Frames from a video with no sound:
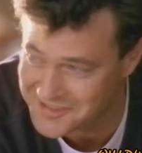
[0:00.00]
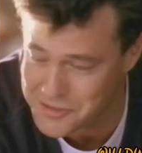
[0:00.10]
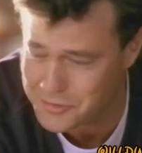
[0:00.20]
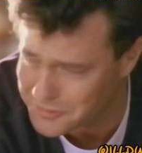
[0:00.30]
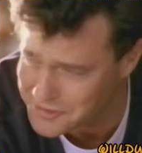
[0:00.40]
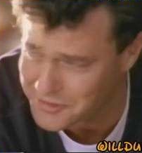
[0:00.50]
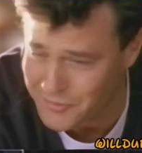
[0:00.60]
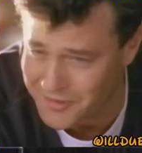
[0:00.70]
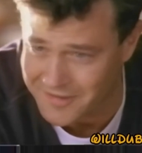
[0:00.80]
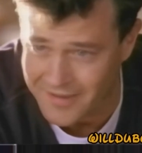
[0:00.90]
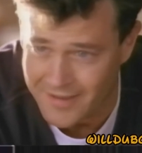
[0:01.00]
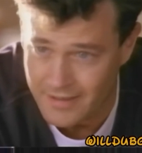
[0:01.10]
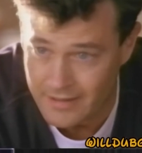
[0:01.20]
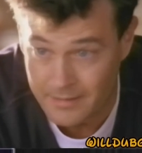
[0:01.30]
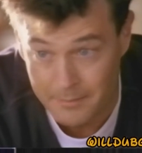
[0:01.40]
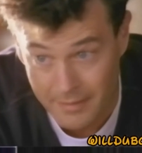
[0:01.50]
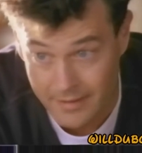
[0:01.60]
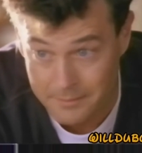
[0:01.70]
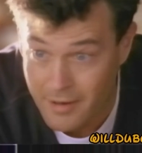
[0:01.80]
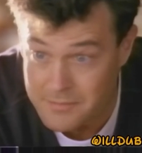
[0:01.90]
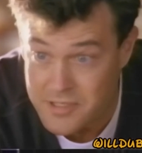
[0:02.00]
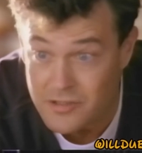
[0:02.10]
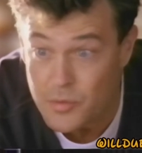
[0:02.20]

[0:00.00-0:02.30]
Sure she will. But Mom says